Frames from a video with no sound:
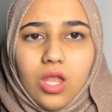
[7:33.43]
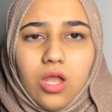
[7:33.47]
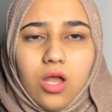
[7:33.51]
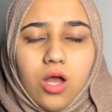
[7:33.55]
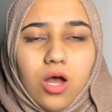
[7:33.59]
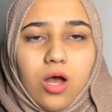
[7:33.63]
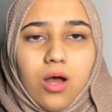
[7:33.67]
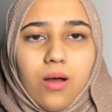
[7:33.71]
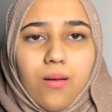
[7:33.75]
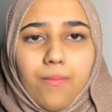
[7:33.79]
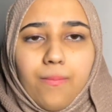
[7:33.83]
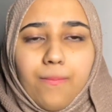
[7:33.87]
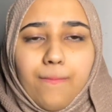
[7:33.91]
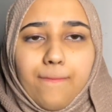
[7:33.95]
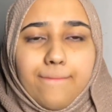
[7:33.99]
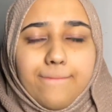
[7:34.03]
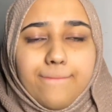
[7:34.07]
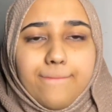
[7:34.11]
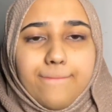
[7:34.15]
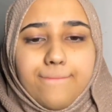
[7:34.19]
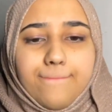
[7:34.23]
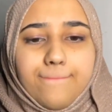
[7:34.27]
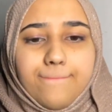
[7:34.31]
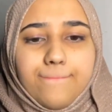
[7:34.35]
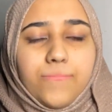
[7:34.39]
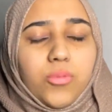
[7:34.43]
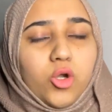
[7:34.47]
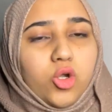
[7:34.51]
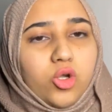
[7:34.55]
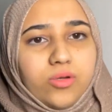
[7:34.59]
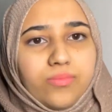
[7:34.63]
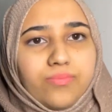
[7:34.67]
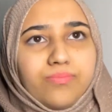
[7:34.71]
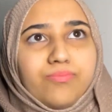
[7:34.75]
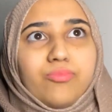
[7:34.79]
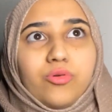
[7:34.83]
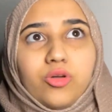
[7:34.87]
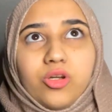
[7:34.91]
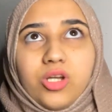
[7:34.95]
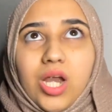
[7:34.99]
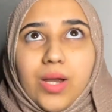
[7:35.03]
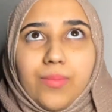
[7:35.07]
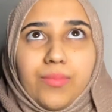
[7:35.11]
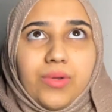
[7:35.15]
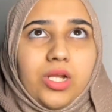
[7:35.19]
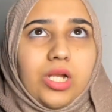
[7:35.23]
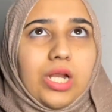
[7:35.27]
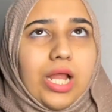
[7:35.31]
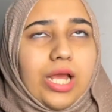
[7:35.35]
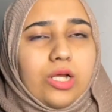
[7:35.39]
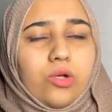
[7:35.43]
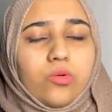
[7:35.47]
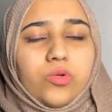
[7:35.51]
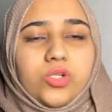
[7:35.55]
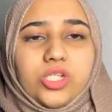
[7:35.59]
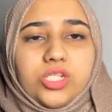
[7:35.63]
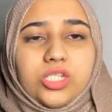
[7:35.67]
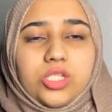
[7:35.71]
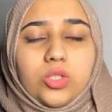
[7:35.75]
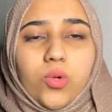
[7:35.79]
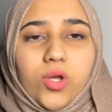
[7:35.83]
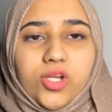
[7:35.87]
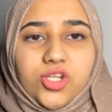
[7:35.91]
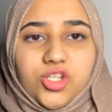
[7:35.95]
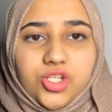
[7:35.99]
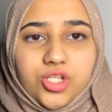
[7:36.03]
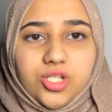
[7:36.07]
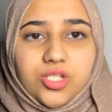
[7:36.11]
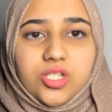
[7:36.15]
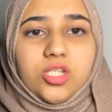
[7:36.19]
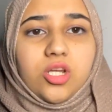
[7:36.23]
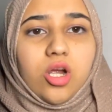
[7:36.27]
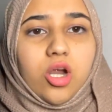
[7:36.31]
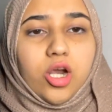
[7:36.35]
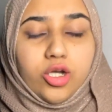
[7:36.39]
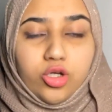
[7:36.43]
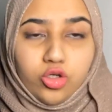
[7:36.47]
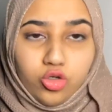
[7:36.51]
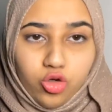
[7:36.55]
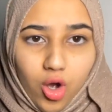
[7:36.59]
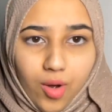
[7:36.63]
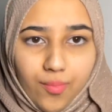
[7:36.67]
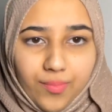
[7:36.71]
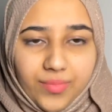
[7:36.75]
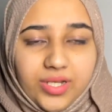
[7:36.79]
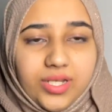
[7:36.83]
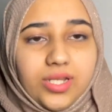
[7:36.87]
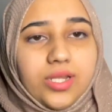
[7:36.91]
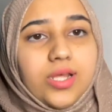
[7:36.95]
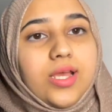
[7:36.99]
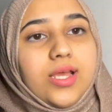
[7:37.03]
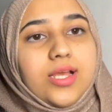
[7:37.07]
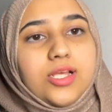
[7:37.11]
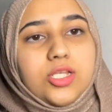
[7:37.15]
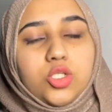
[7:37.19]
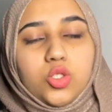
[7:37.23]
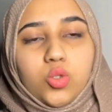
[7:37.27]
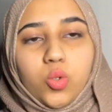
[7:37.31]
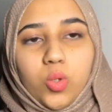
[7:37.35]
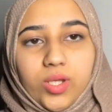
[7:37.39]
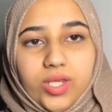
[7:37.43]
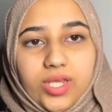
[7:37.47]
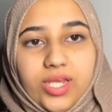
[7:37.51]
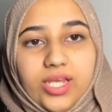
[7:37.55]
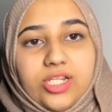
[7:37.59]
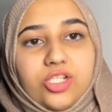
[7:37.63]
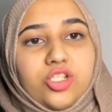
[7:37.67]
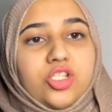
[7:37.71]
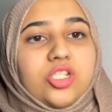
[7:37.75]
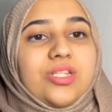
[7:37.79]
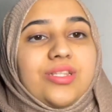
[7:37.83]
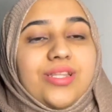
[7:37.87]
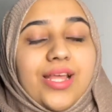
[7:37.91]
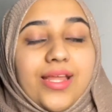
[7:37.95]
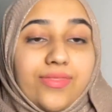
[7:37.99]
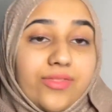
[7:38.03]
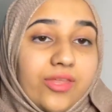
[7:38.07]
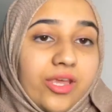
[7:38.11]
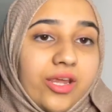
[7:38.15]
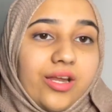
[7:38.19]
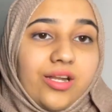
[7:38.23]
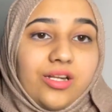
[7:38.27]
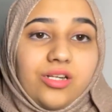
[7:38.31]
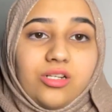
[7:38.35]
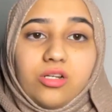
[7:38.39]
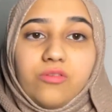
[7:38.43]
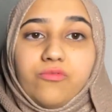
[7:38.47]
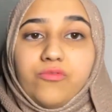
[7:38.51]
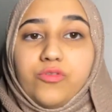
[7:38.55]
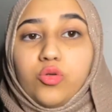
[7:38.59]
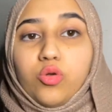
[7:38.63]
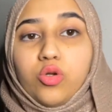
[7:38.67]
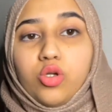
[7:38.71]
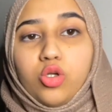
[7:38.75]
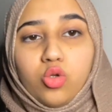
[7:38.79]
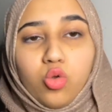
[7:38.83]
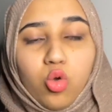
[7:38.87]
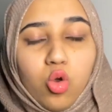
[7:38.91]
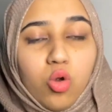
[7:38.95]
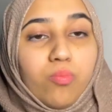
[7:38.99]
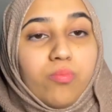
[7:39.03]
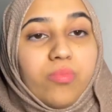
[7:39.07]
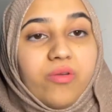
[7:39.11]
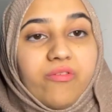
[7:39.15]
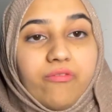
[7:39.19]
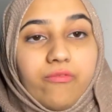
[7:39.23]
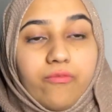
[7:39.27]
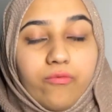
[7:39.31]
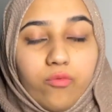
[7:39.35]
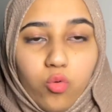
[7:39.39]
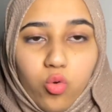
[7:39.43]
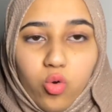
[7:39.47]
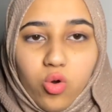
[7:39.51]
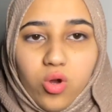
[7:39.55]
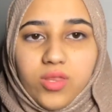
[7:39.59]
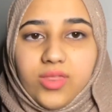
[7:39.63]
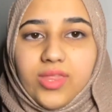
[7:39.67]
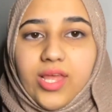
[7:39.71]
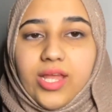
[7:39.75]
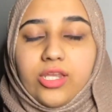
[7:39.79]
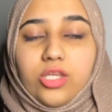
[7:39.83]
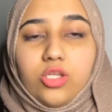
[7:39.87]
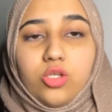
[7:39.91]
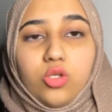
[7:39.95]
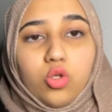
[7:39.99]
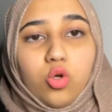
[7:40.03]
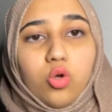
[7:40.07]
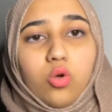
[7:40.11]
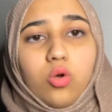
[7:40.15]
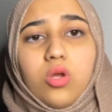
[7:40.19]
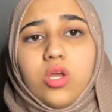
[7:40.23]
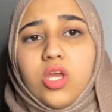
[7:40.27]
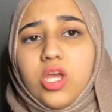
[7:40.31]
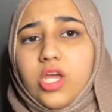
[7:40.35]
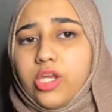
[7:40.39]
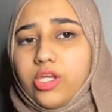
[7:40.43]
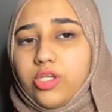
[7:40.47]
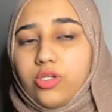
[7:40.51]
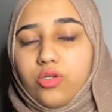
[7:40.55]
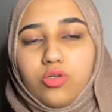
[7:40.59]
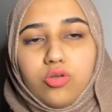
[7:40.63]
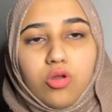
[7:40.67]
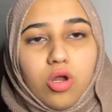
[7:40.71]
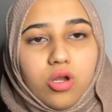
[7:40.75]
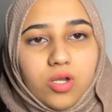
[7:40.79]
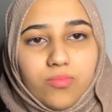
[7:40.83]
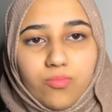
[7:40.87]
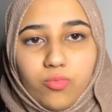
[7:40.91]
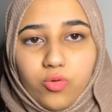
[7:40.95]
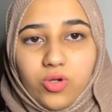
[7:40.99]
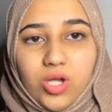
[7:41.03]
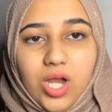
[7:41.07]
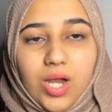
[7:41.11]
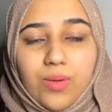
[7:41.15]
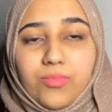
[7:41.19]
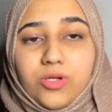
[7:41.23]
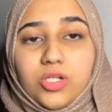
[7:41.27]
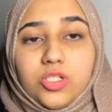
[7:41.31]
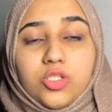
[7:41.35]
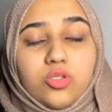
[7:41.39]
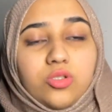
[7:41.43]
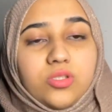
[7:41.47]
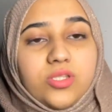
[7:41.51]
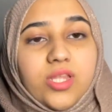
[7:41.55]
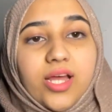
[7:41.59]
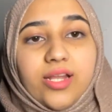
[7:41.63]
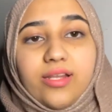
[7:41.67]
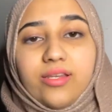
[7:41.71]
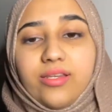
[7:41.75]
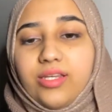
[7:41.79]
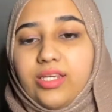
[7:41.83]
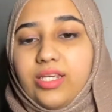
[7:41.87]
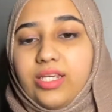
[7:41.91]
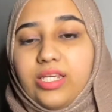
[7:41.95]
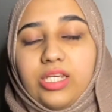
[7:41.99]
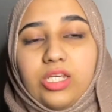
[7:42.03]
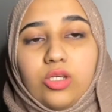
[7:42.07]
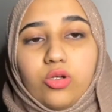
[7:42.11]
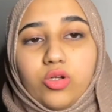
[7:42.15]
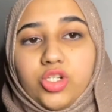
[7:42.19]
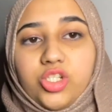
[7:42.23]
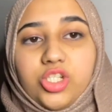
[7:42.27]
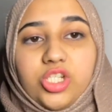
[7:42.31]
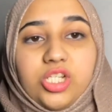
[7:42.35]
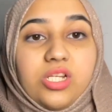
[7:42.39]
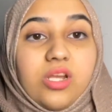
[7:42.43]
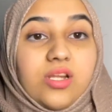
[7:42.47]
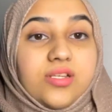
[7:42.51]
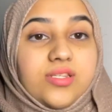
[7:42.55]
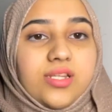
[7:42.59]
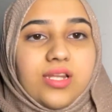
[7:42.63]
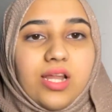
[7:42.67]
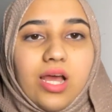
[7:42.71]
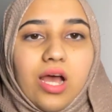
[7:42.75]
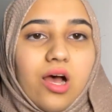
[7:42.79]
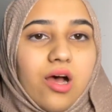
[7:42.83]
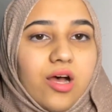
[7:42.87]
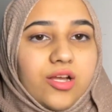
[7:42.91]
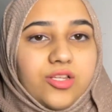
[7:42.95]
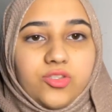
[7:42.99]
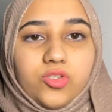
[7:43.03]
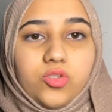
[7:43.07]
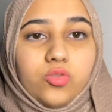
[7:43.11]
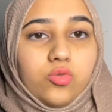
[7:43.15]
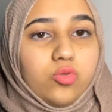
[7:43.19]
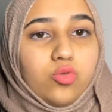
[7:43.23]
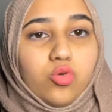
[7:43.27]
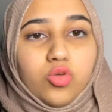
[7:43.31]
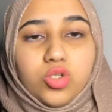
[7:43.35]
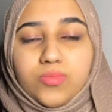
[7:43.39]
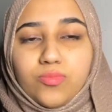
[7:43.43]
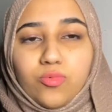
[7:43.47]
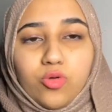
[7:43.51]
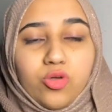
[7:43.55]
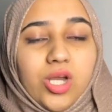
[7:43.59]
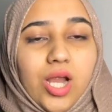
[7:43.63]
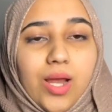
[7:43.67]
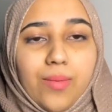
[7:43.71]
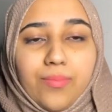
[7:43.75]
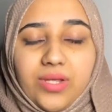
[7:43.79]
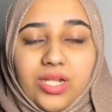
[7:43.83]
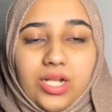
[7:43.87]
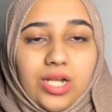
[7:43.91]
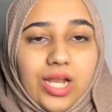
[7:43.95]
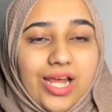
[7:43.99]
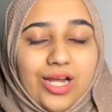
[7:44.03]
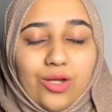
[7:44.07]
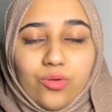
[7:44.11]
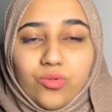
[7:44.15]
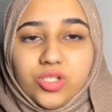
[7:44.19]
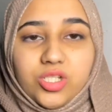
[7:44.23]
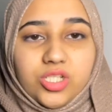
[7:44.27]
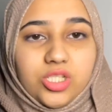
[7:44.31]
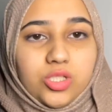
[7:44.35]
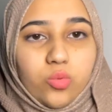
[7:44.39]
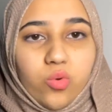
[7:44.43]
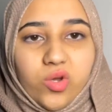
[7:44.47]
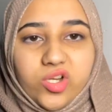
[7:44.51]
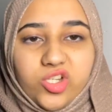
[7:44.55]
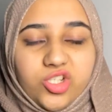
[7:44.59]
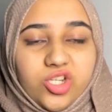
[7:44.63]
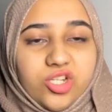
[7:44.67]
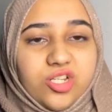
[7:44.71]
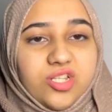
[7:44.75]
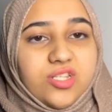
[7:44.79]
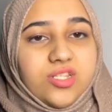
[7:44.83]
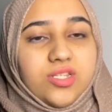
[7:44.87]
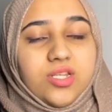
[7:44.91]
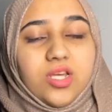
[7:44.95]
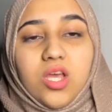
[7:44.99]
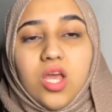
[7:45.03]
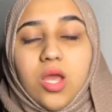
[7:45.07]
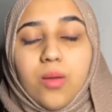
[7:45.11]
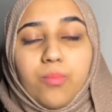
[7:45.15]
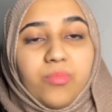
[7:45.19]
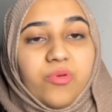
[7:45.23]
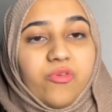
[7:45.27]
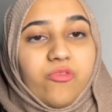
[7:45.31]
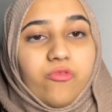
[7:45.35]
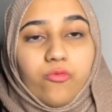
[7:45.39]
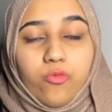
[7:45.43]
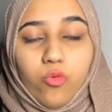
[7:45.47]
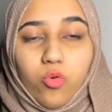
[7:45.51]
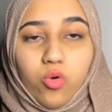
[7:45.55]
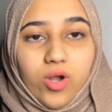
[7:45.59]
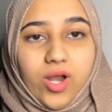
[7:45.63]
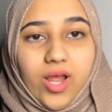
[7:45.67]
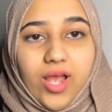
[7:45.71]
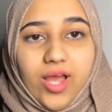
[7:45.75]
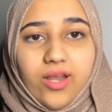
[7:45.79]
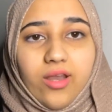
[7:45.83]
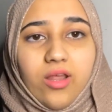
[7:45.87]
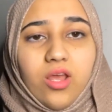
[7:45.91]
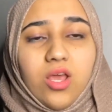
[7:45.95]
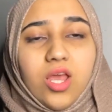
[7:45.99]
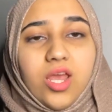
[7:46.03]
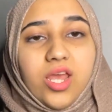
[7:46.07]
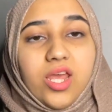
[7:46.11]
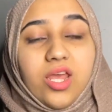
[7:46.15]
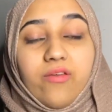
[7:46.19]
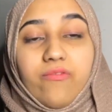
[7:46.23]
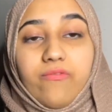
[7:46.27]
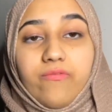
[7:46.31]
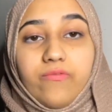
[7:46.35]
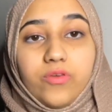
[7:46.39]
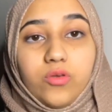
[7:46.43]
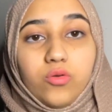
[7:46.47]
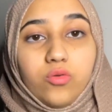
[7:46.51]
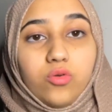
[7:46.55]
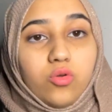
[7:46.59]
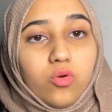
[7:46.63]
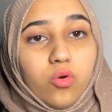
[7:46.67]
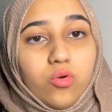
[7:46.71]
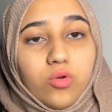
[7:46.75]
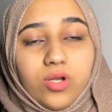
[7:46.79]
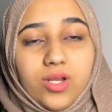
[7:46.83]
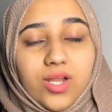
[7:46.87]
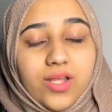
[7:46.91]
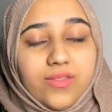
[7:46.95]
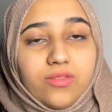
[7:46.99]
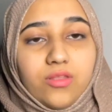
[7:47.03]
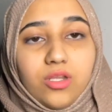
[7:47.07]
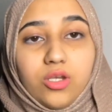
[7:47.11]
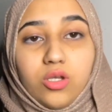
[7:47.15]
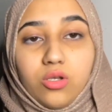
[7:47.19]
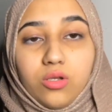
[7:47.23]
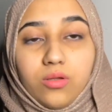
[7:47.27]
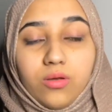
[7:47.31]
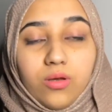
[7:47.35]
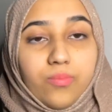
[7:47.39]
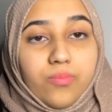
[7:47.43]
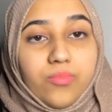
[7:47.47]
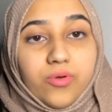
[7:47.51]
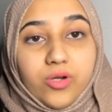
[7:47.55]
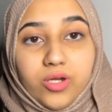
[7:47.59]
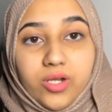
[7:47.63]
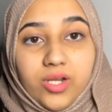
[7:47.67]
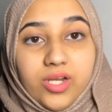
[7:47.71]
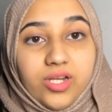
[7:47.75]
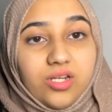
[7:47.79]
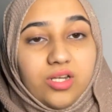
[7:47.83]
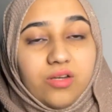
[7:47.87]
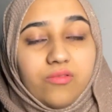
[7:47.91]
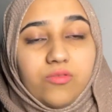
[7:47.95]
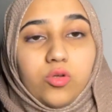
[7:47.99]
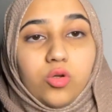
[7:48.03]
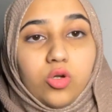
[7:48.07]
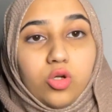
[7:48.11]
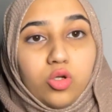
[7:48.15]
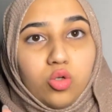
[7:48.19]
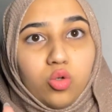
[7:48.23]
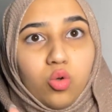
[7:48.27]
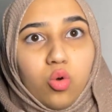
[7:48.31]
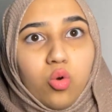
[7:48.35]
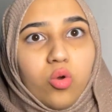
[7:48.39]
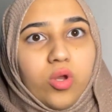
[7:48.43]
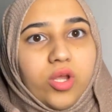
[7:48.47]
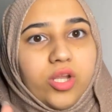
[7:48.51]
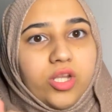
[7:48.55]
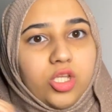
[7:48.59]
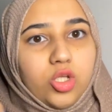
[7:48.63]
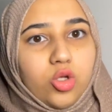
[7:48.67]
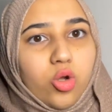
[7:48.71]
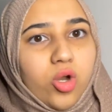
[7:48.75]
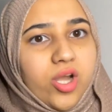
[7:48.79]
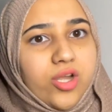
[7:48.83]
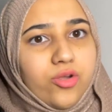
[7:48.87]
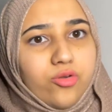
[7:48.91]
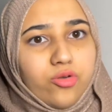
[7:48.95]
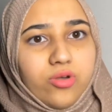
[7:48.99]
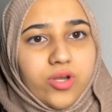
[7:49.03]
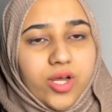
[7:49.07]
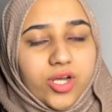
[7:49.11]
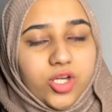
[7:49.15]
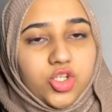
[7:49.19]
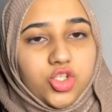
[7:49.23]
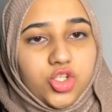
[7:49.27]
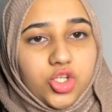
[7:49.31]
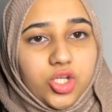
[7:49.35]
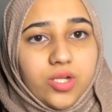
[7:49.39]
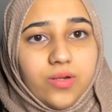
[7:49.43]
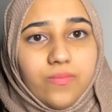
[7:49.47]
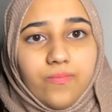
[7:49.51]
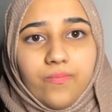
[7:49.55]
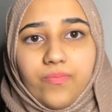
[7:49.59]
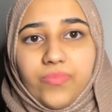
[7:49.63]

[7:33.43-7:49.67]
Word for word: um programming languages questions are common so again just let the interviewer know before that you know you're not a programmer so that he or she doesn't ask you those programming languages questions beforehand if you don't let the uh, interviewer know in your introduction